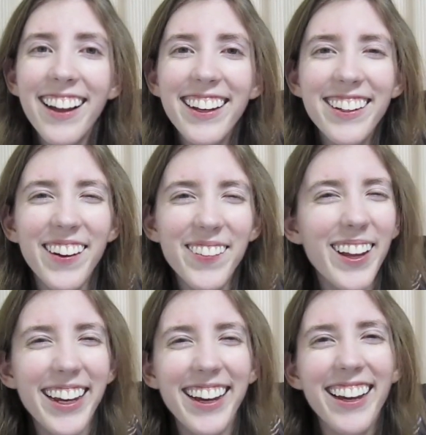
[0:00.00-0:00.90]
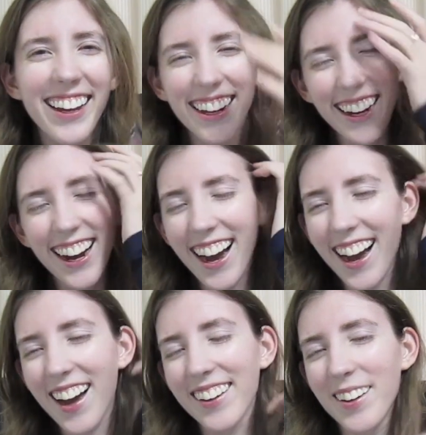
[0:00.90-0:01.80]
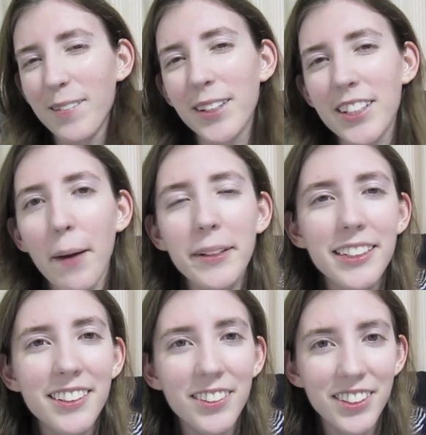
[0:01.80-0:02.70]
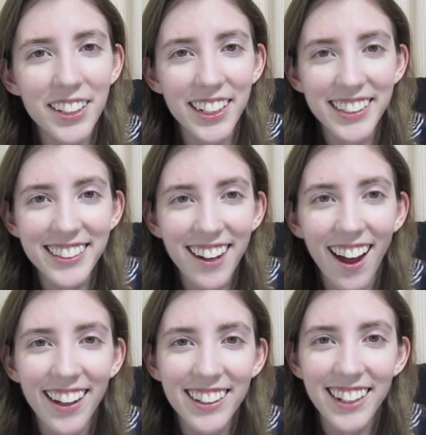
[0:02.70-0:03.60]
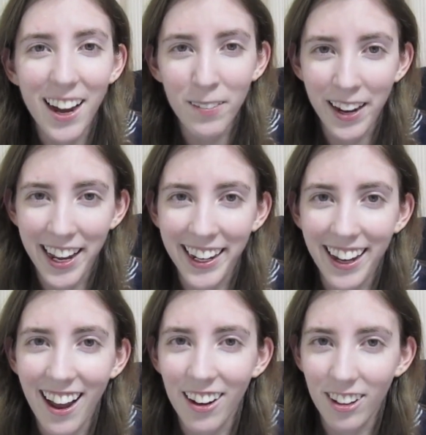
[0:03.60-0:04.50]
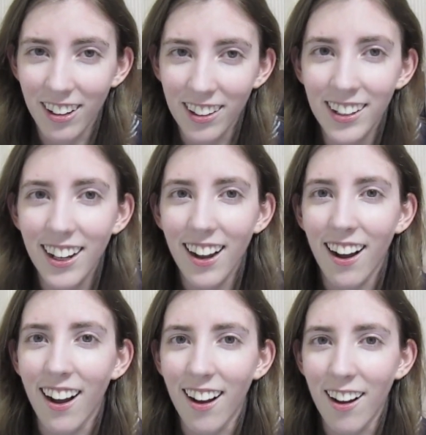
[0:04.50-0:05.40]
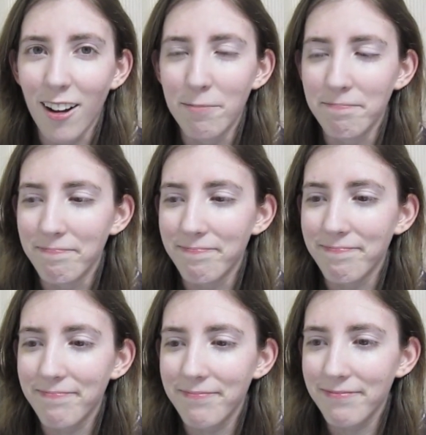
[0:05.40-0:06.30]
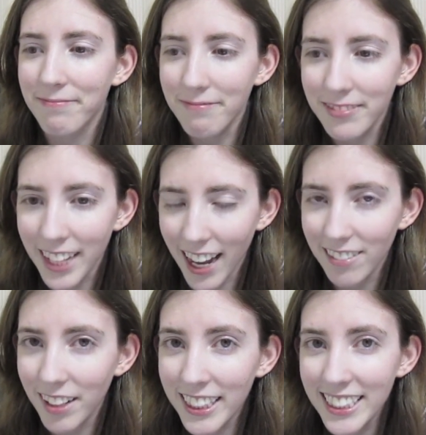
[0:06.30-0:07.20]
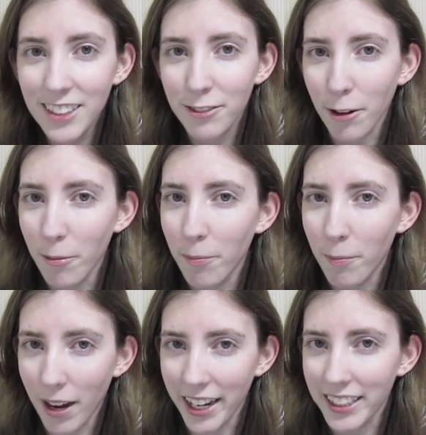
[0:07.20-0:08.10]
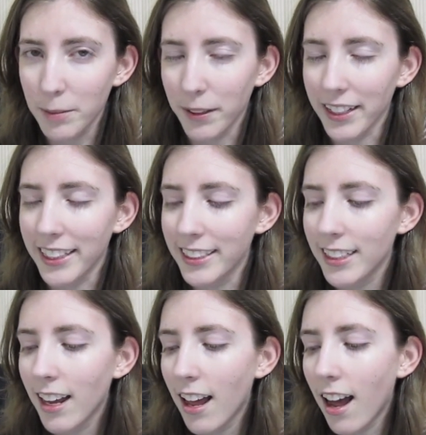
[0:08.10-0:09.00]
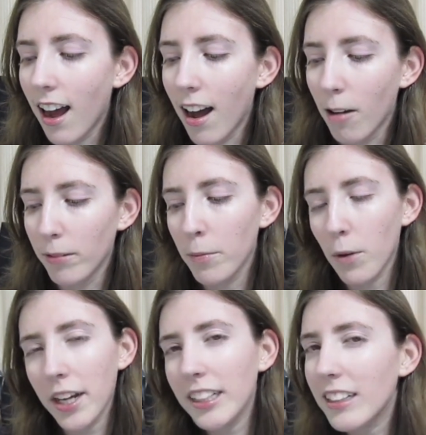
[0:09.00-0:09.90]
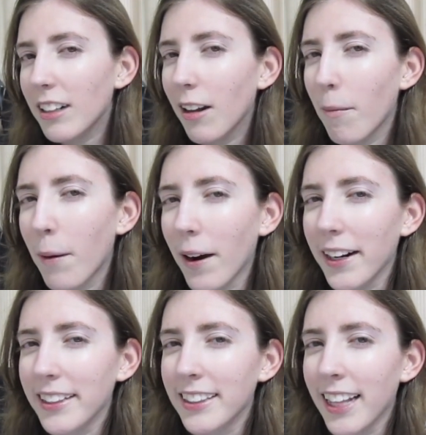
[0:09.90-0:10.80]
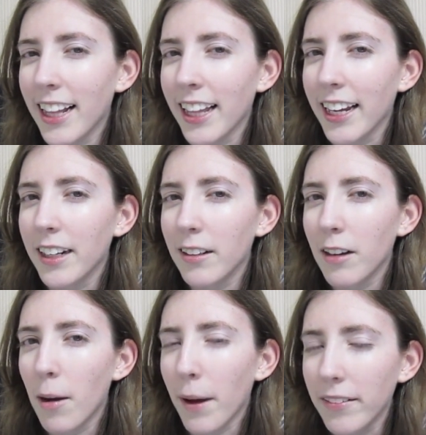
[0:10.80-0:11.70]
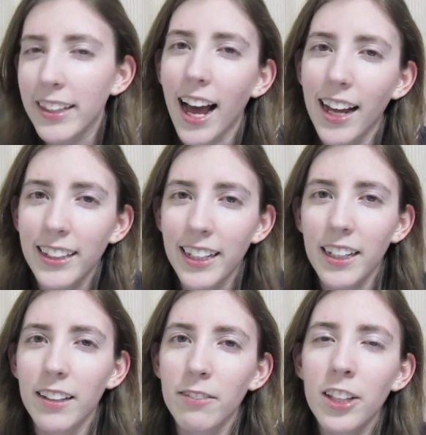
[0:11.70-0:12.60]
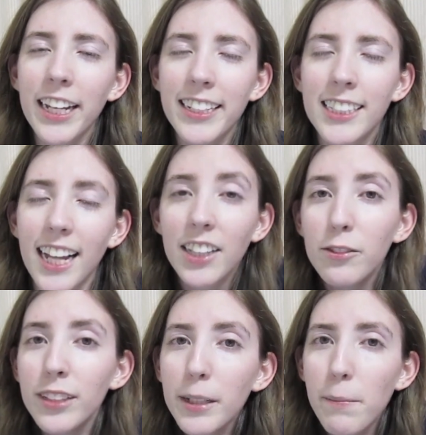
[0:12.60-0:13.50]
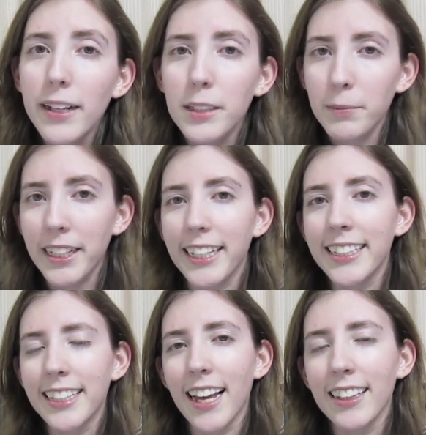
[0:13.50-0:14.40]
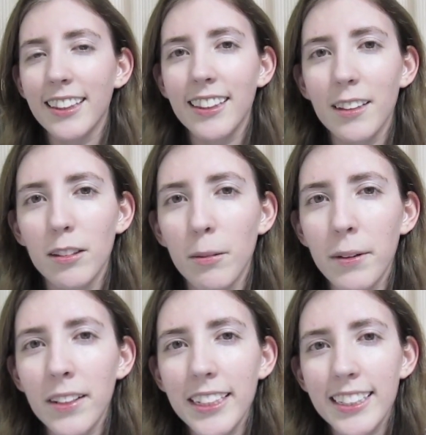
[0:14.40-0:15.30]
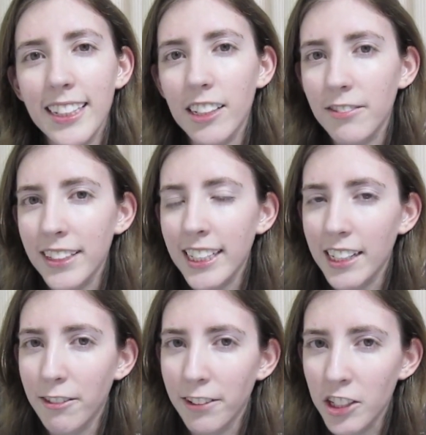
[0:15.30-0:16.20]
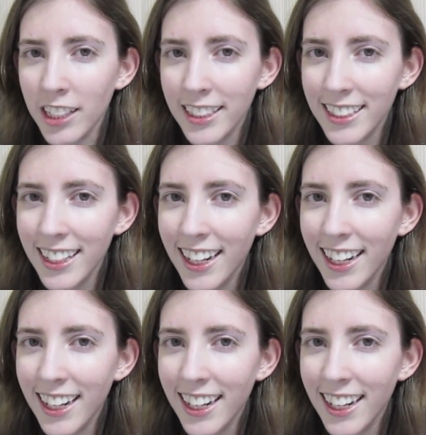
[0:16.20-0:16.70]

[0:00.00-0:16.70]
You know, like, I don't know. But Japanese culture is not that way at all. At least from my experience. And one part that, like, about that, like, related to that, that really bugs me is that the buildings here are really inefficient.